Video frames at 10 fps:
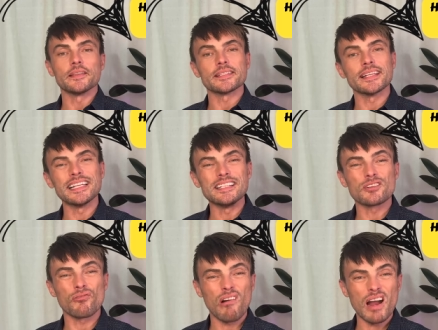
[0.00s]
that Celine's
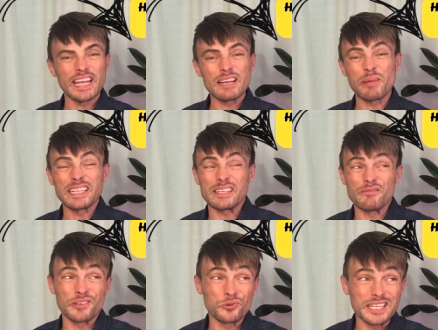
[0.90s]
crying made him
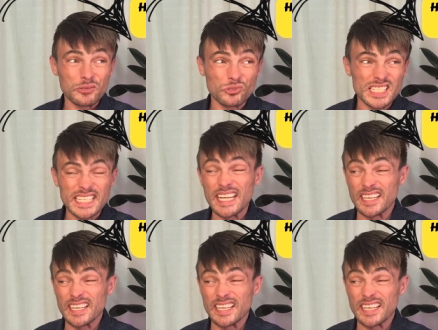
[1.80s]
feel guilty